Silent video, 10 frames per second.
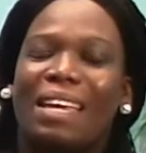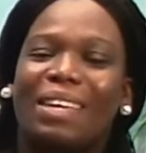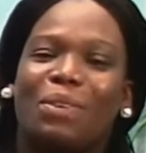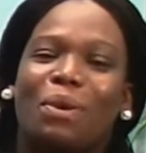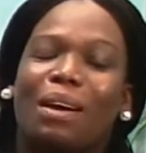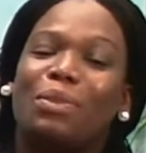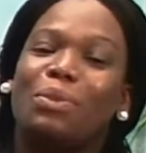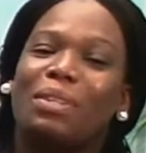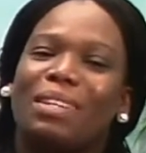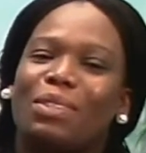You can
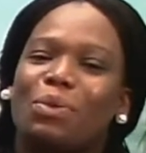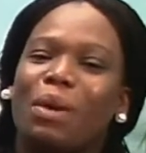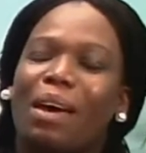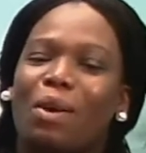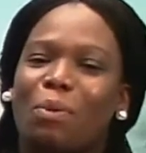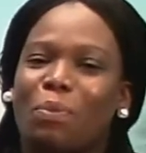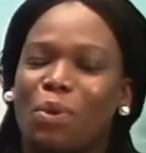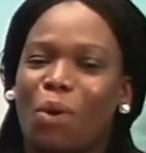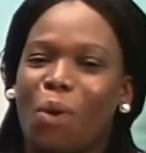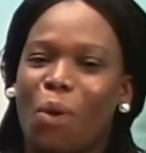do this to help
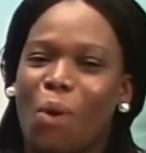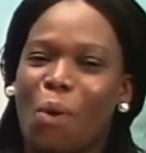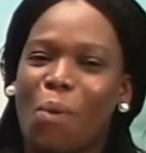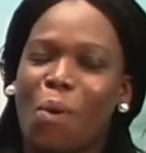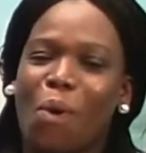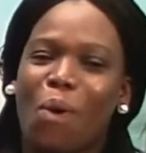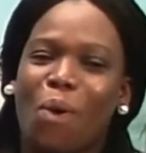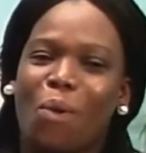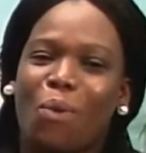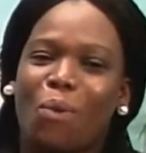your
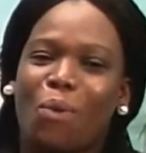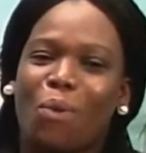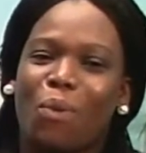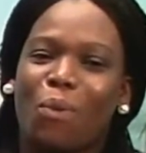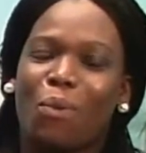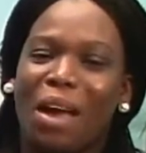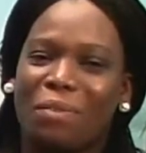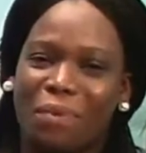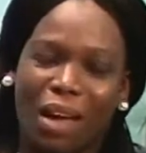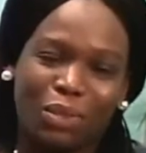
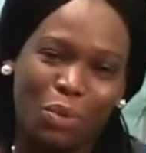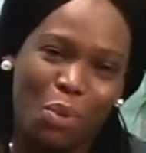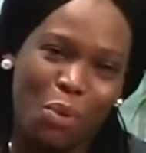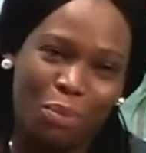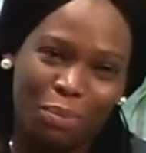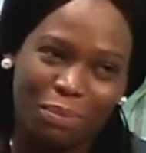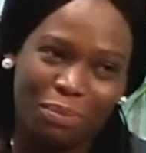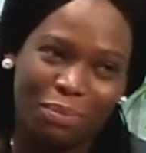wife at home.